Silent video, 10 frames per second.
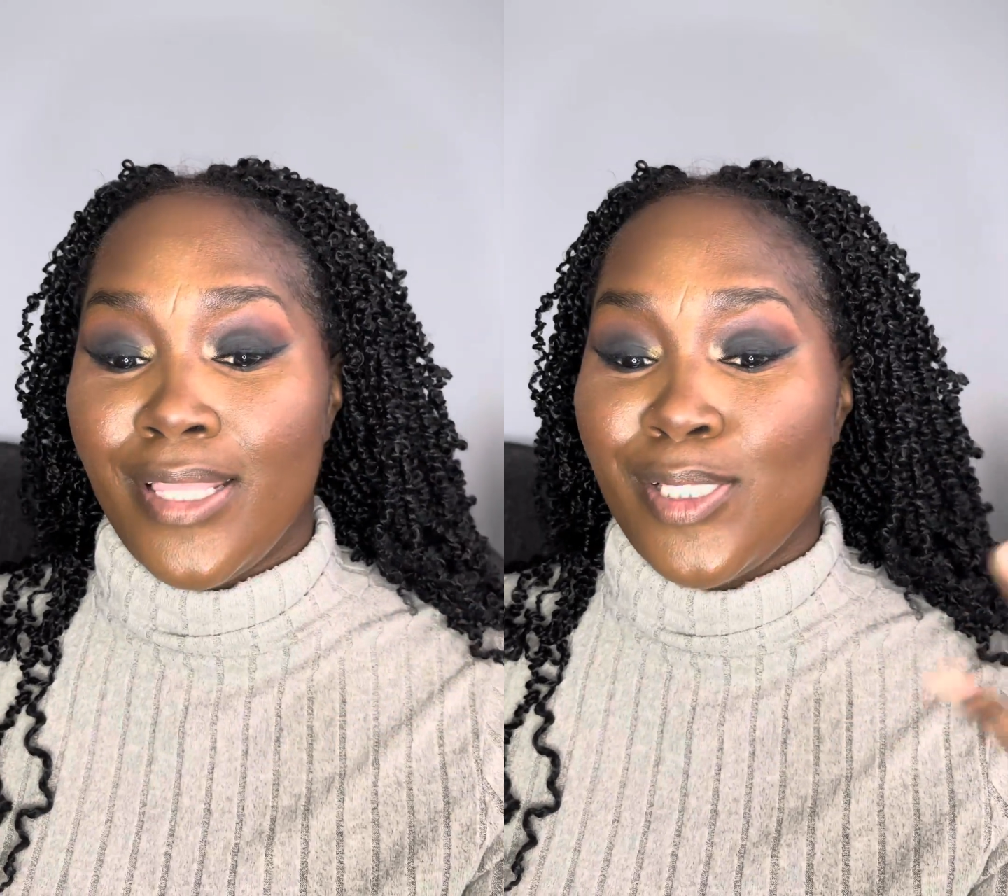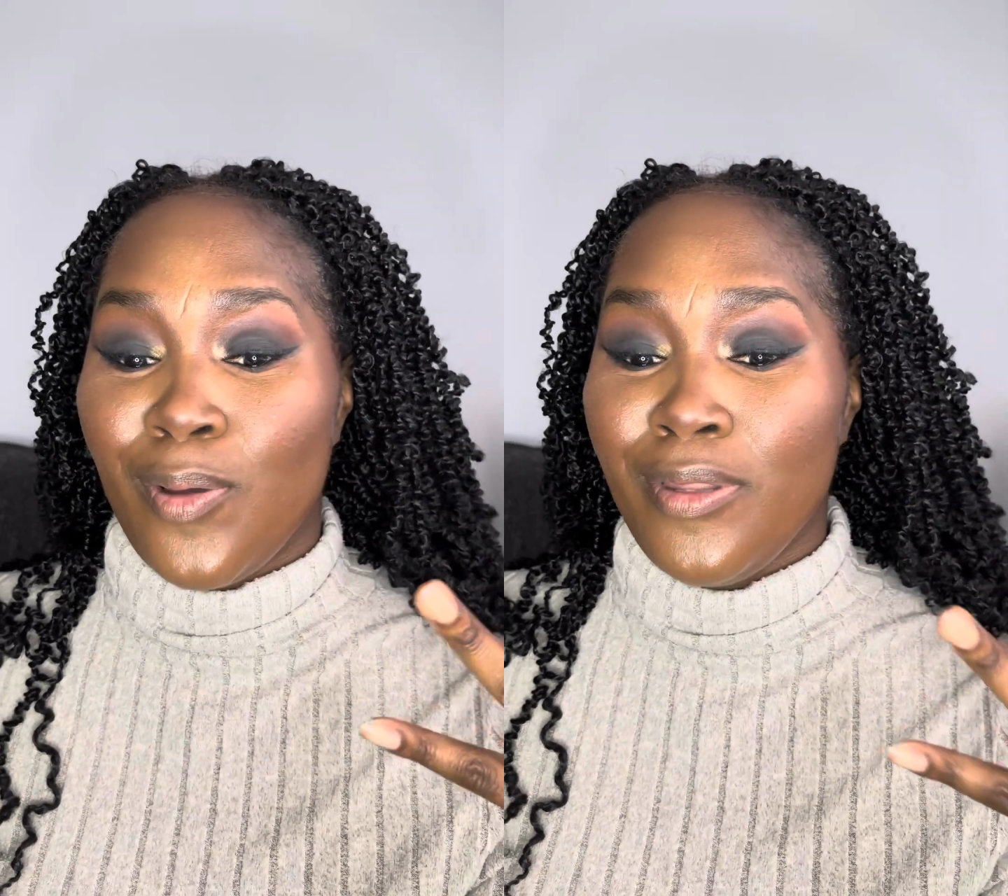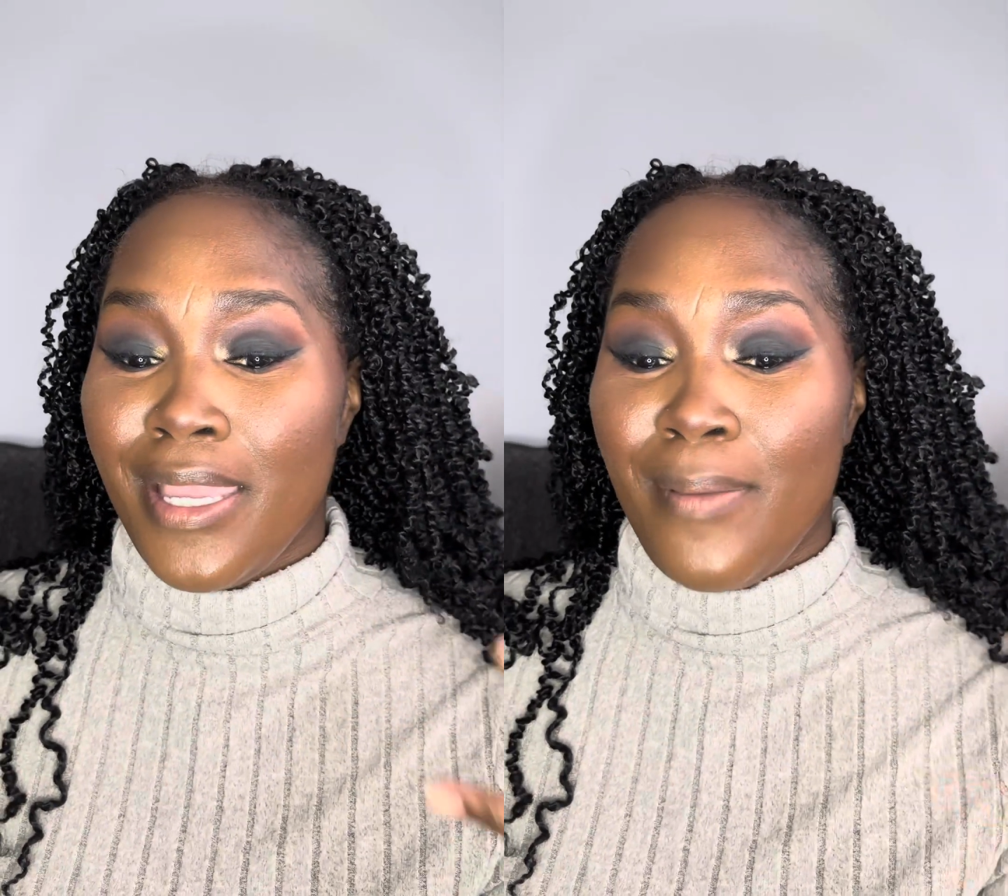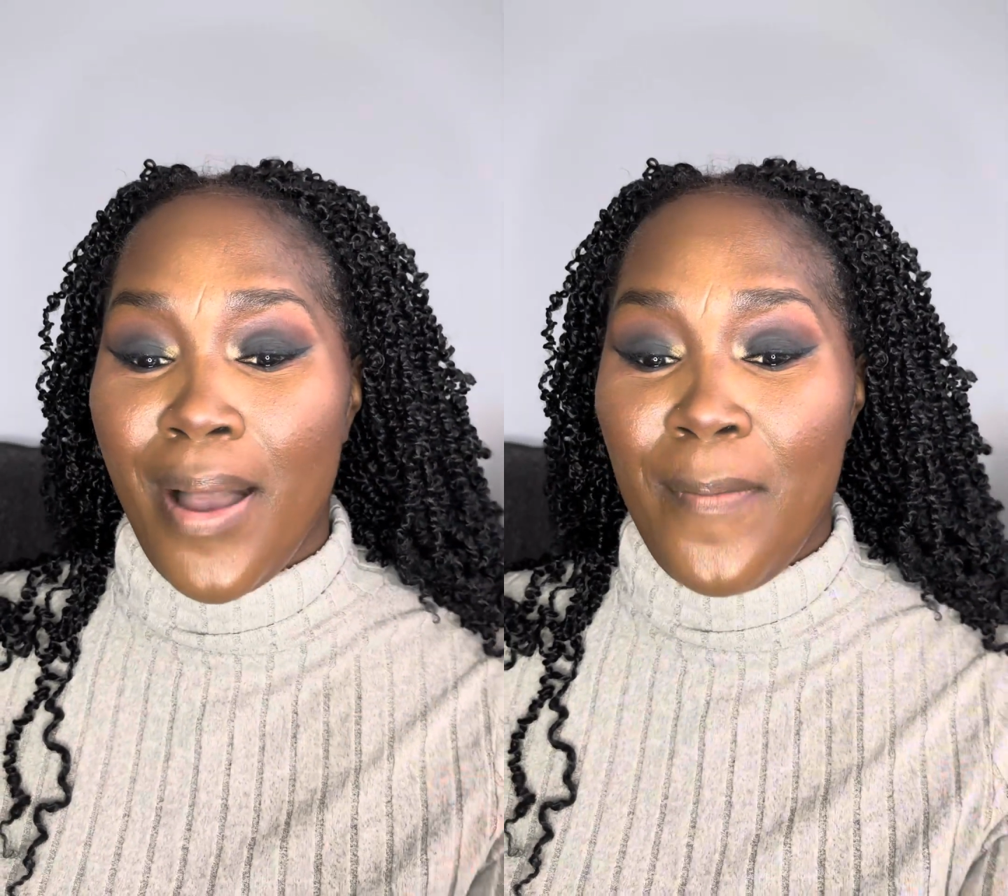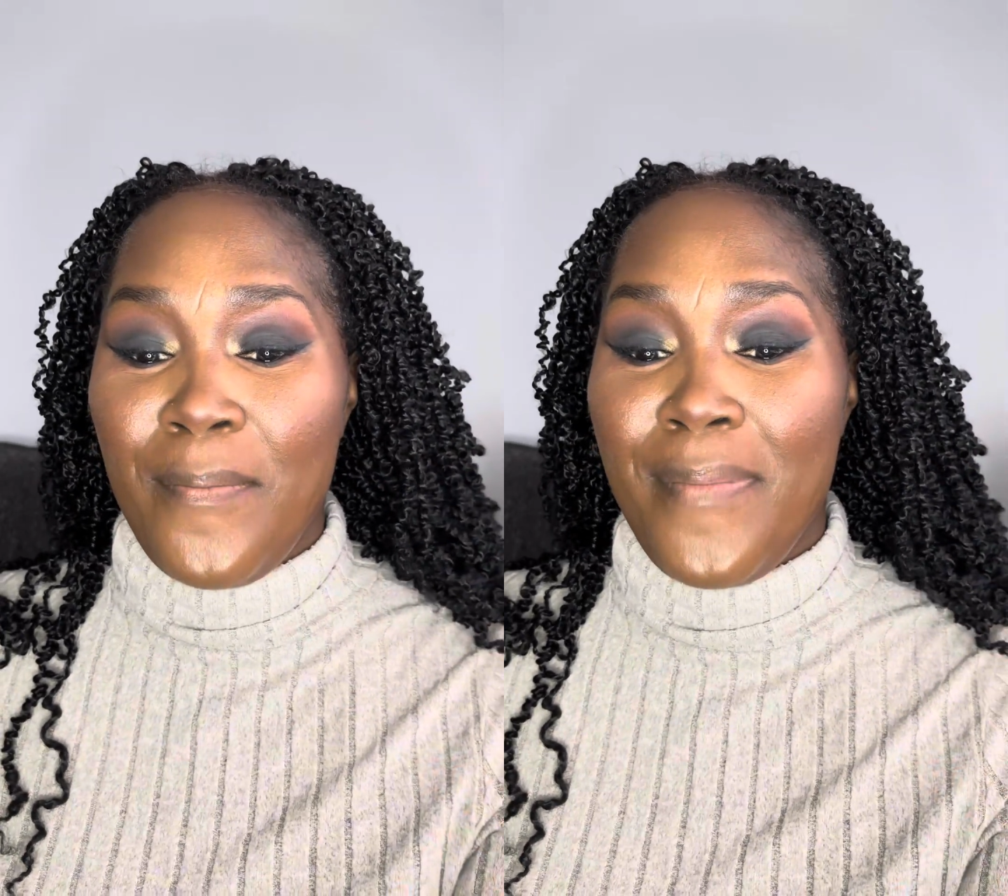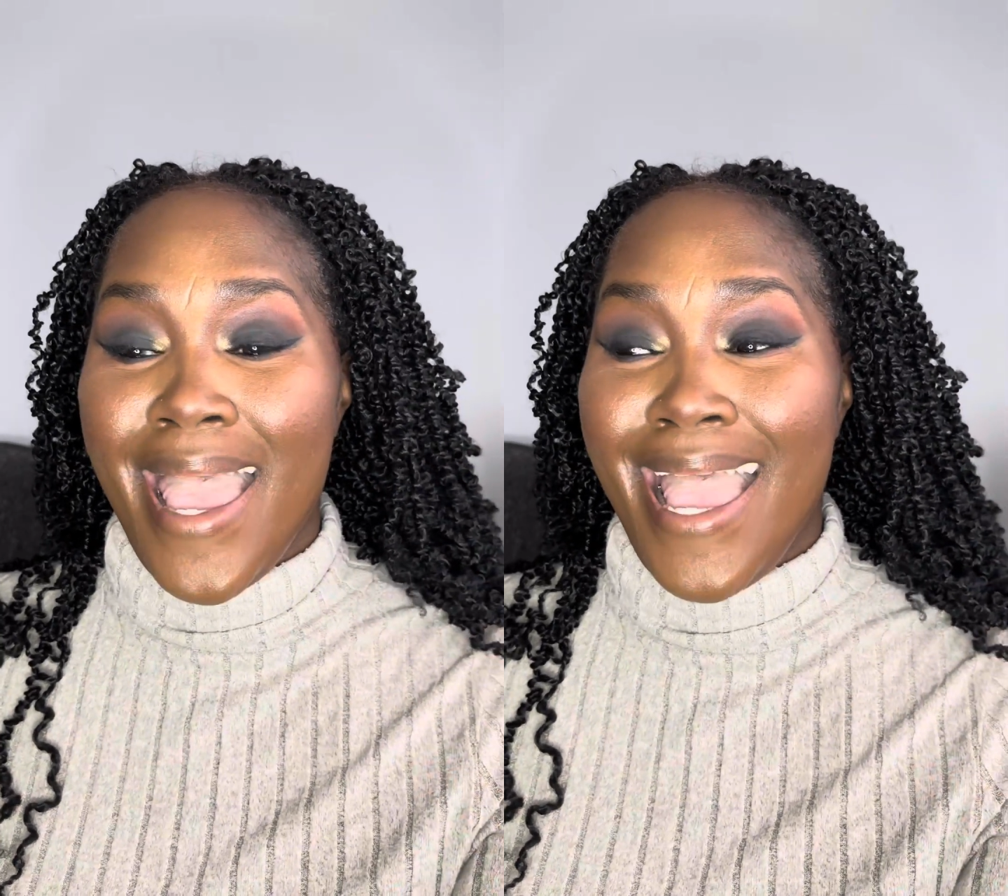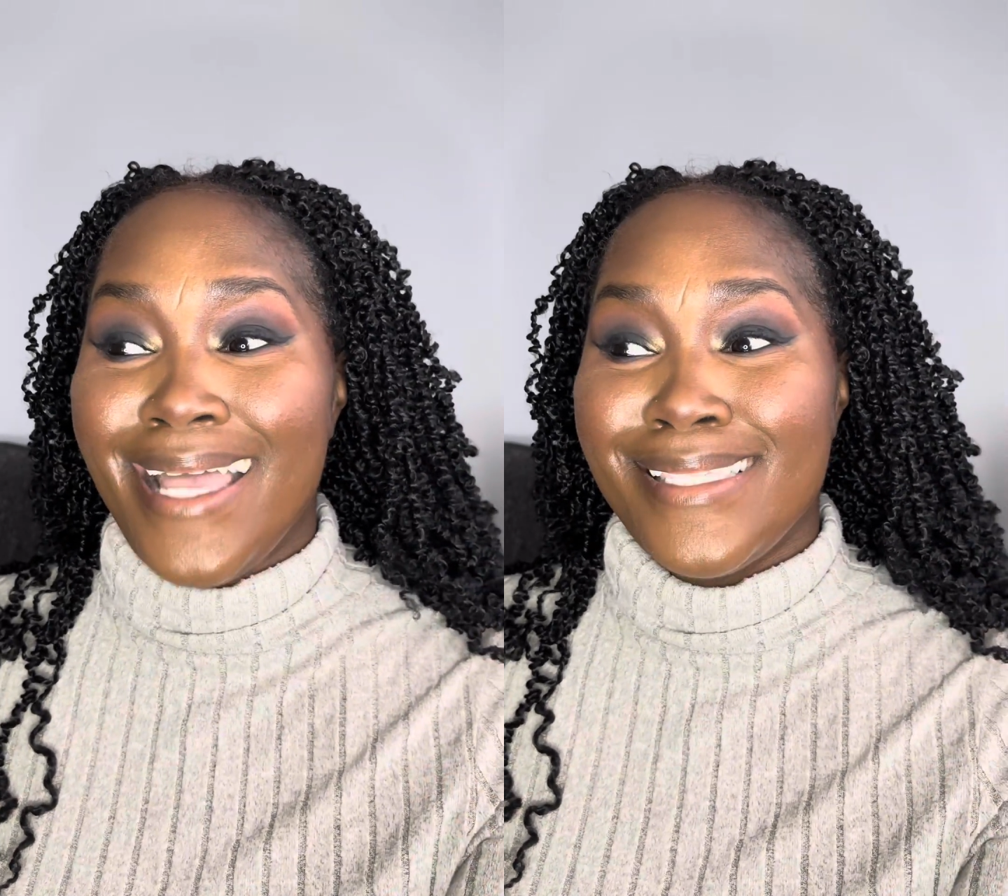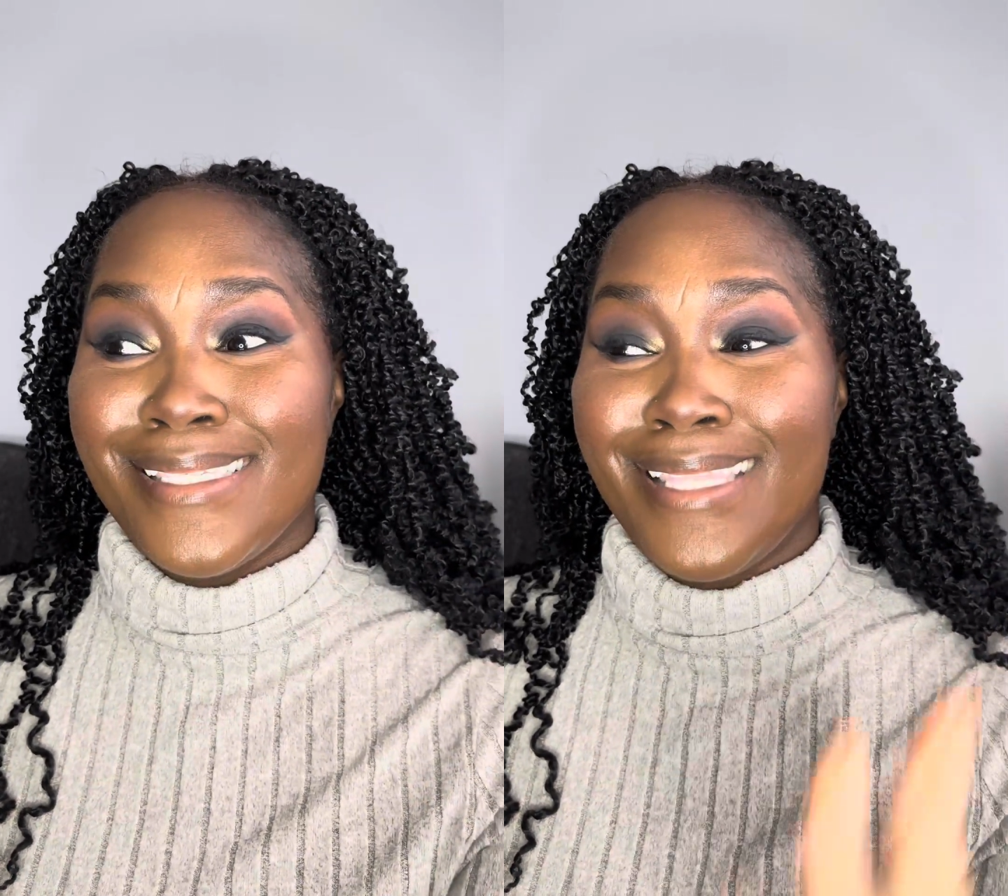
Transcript: That's the only thing about mattes.